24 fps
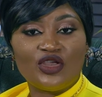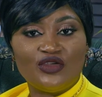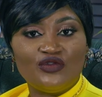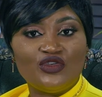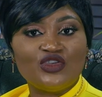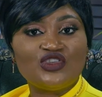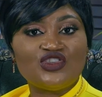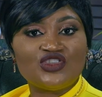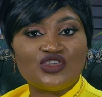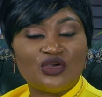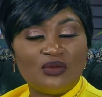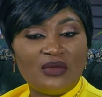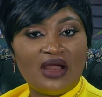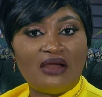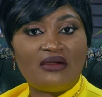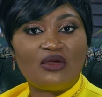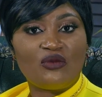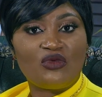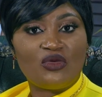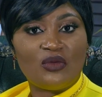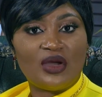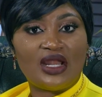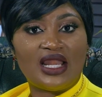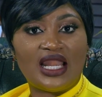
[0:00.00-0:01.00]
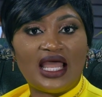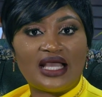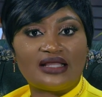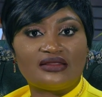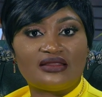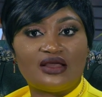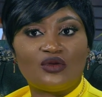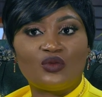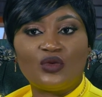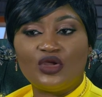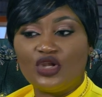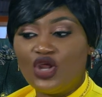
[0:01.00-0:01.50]
if you still marry a woman like
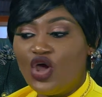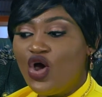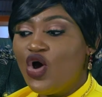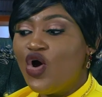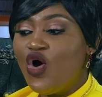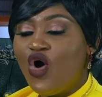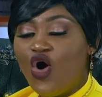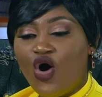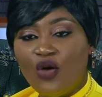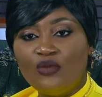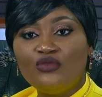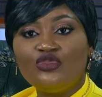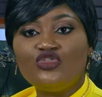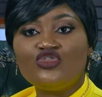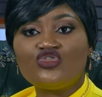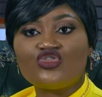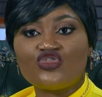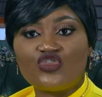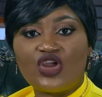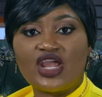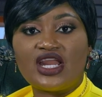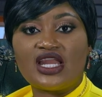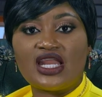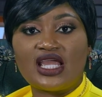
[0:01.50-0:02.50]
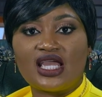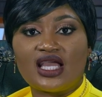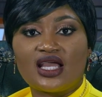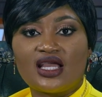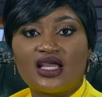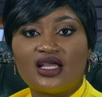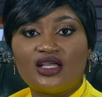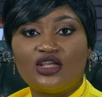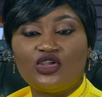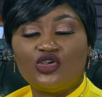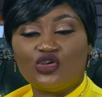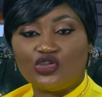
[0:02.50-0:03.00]
that with home training,
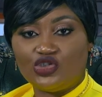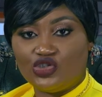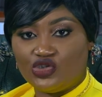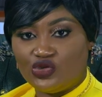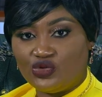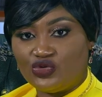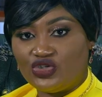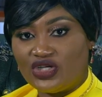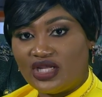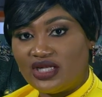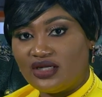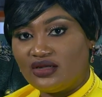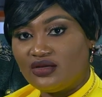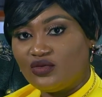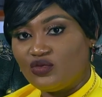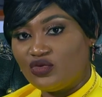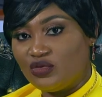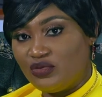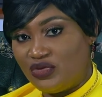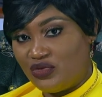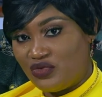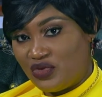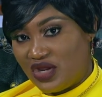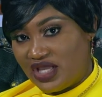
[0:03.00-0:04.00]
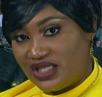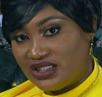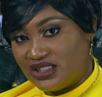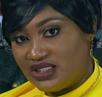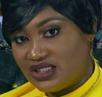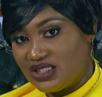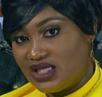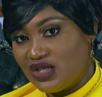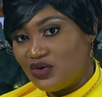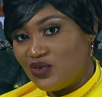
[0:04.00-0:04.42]
your children will be raised